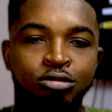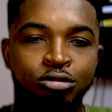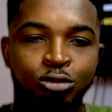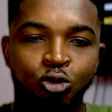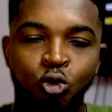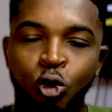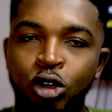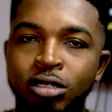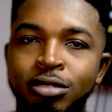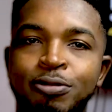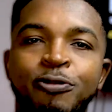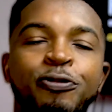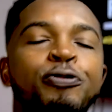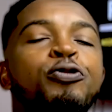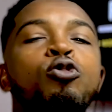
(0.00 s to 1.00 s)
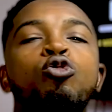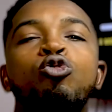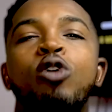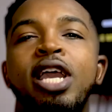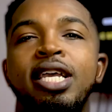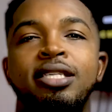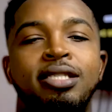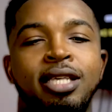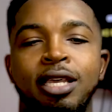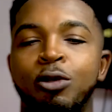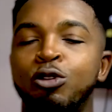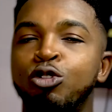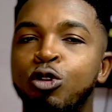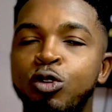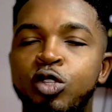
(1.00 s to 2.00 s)
one full essay,
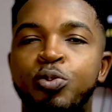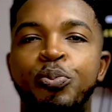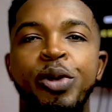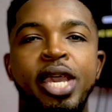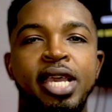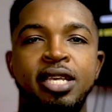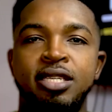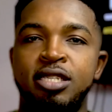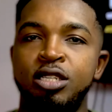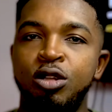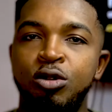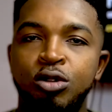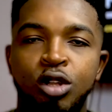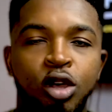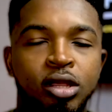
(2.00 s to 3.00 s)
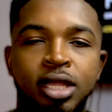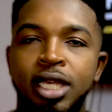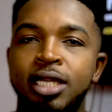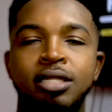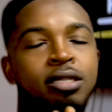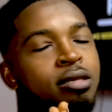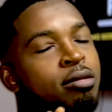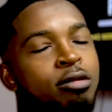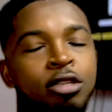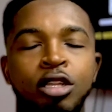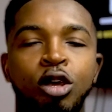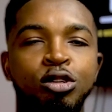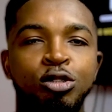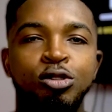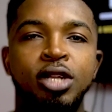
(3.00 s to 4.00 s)
no space, no nothing.
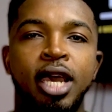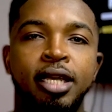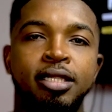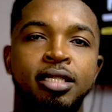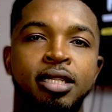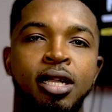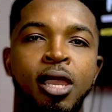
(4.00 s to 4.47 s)
Don't do that.